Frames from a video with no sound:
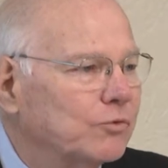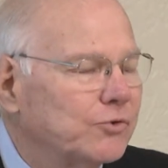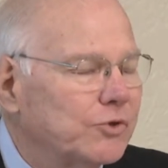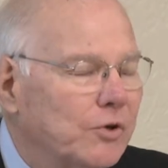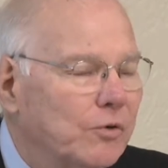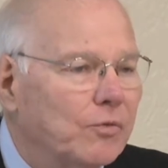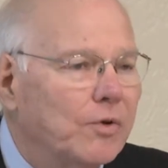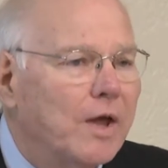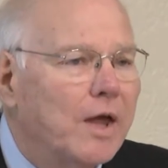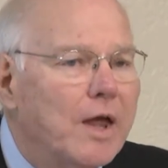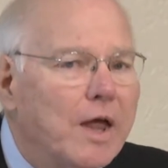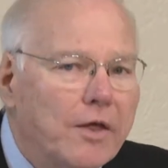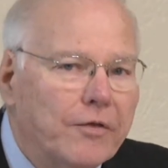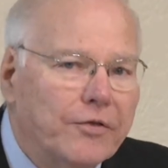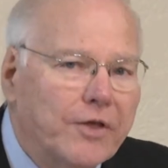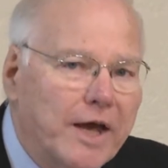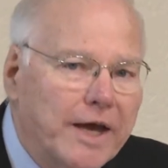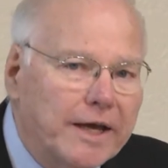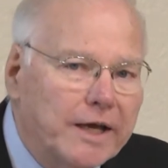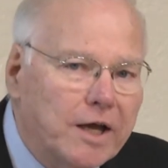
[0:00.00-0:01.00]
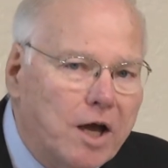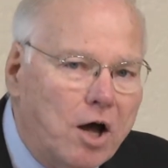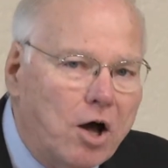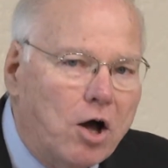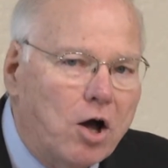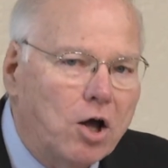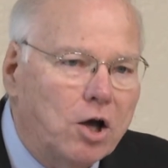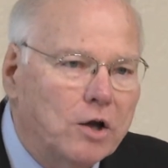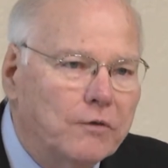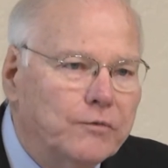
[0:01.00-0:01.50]
So thank
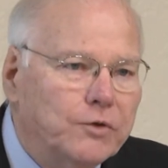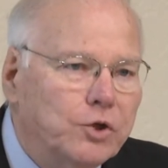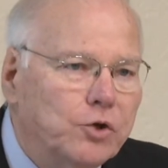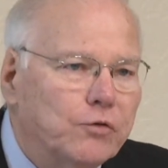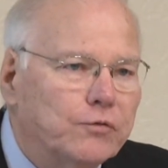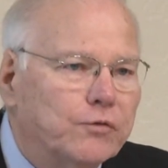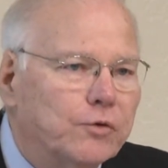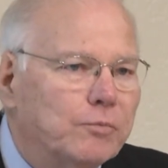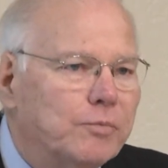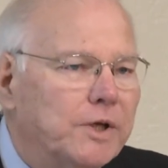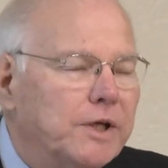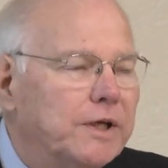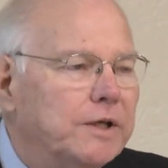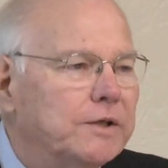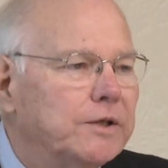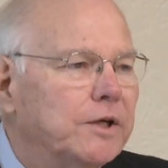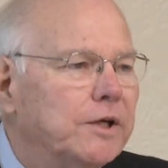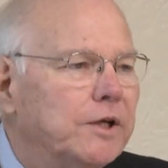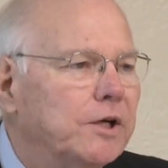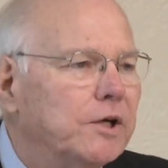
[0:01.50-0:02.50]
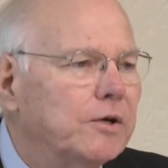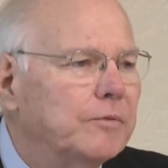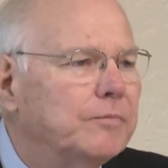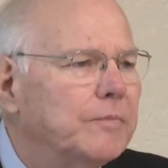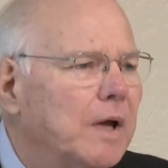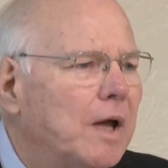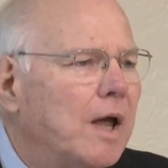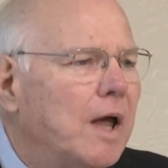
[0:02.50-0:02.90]
all of you for being here.